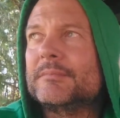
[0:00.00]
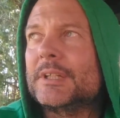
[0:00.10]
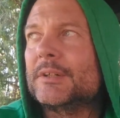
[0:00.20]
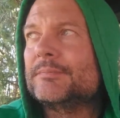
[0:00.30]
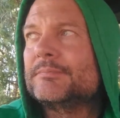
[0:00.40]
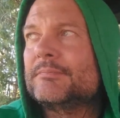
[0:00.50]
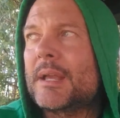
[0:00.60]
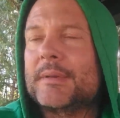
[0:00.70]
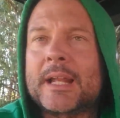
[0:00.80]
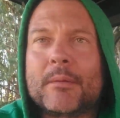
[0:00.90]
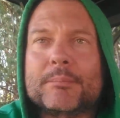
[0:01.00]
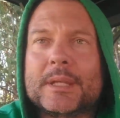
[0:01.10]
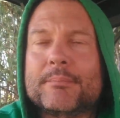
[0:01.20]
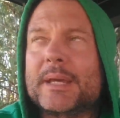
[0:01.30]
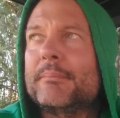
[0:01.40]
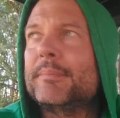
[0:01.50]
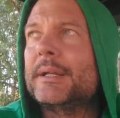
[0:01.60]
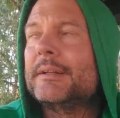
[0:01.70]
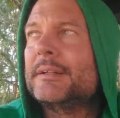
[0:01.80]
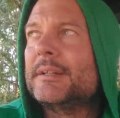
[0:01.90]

you know, maybe it helped me a bit, but